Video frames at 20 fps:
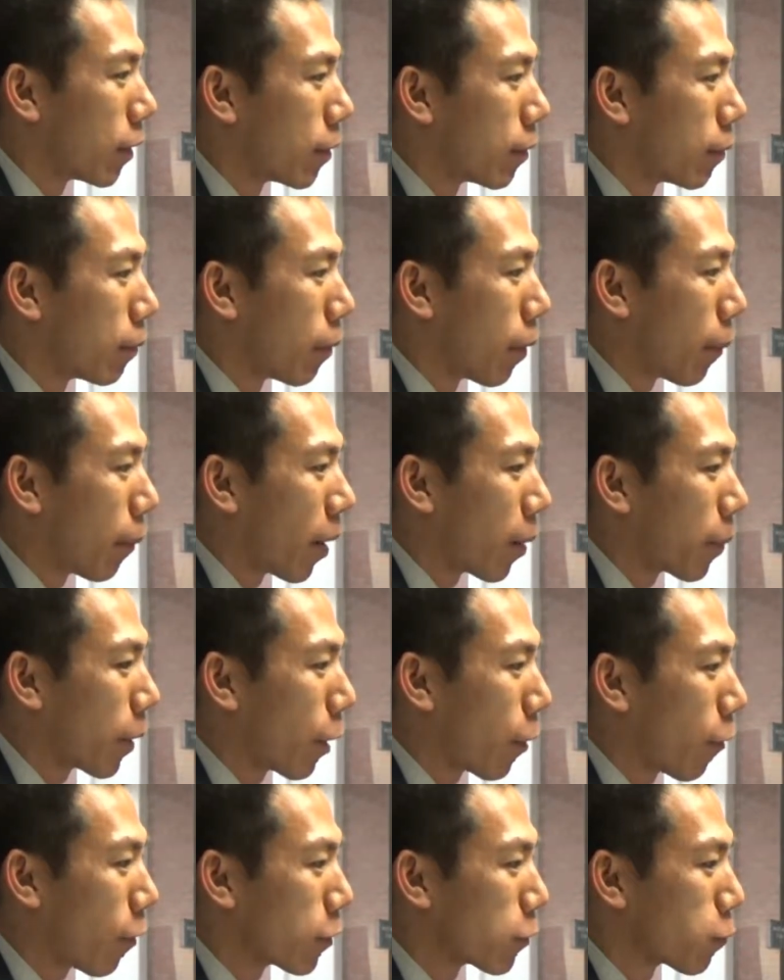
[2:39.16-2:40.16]
my
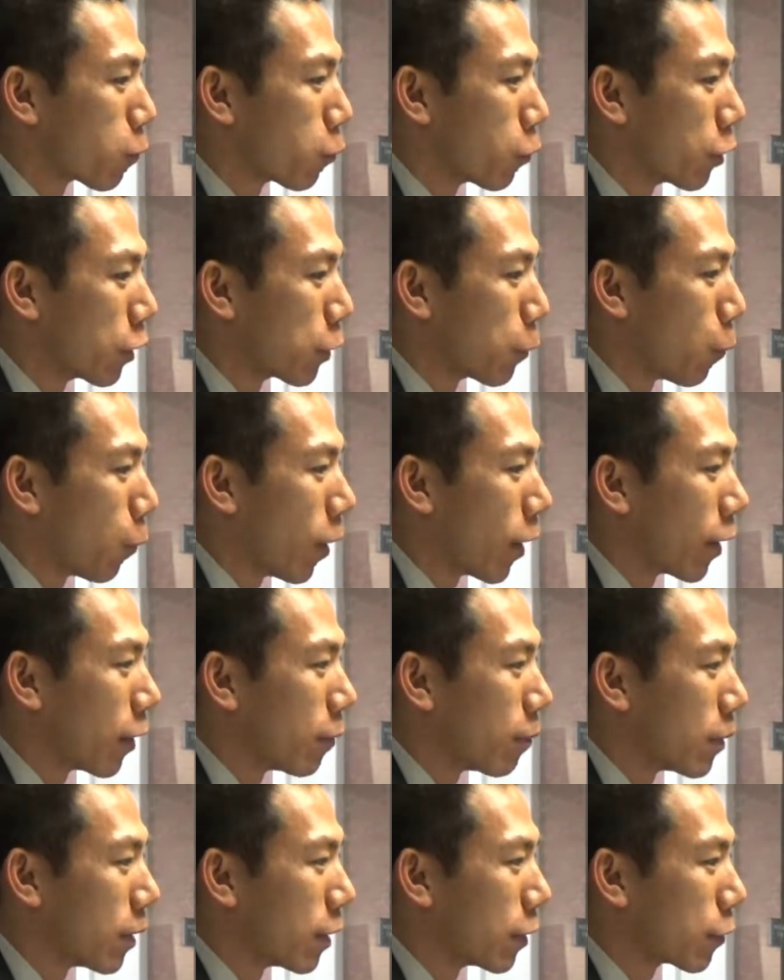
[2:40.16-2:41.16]
parents really wanted
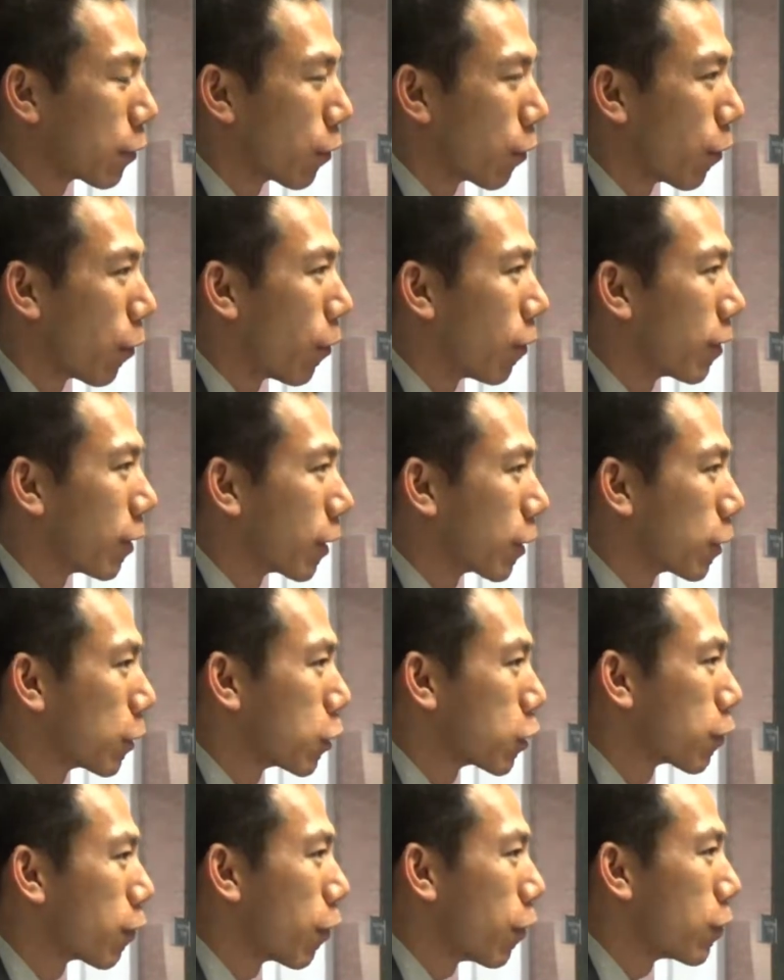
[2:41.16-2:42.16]
me to learn
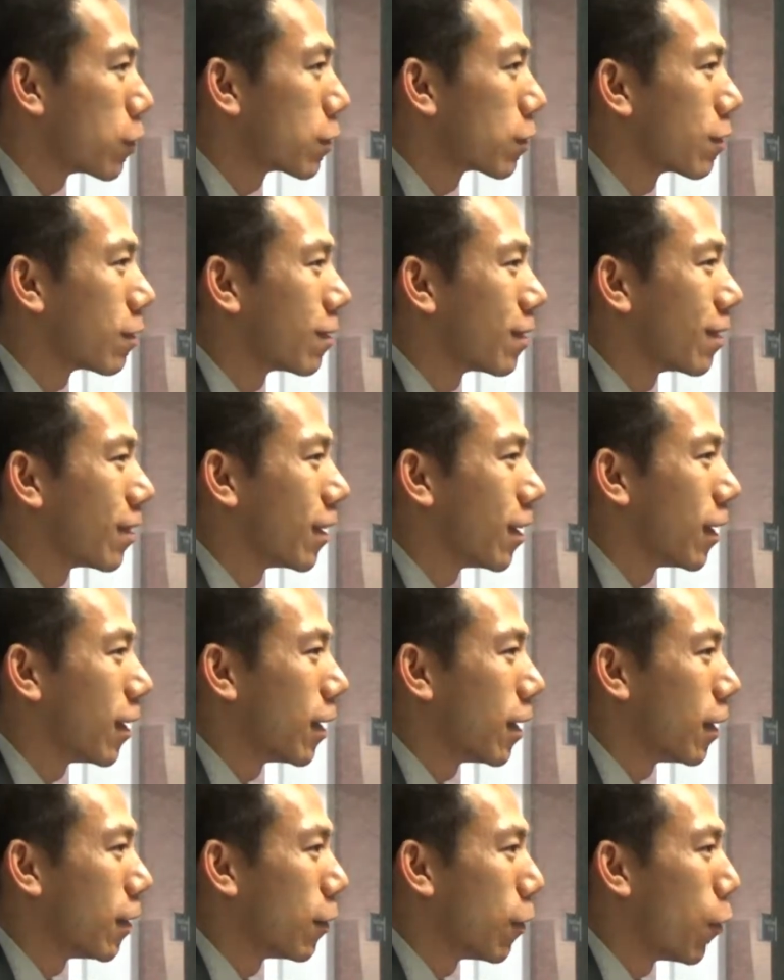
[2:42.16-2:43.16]
English first
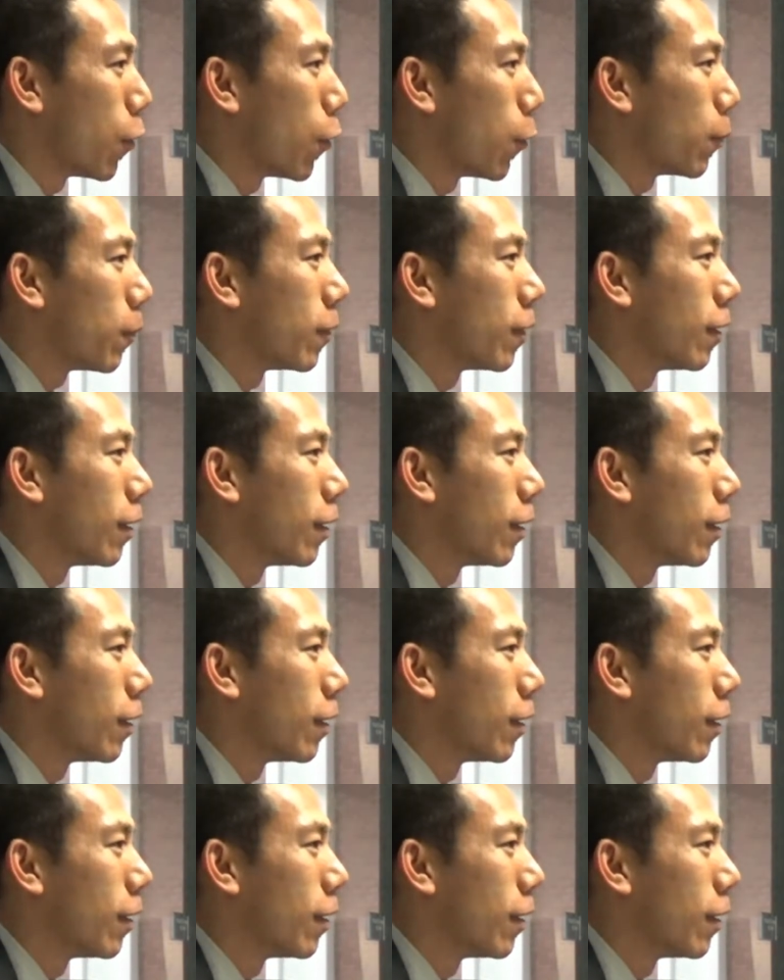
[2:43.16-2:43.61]
in the home.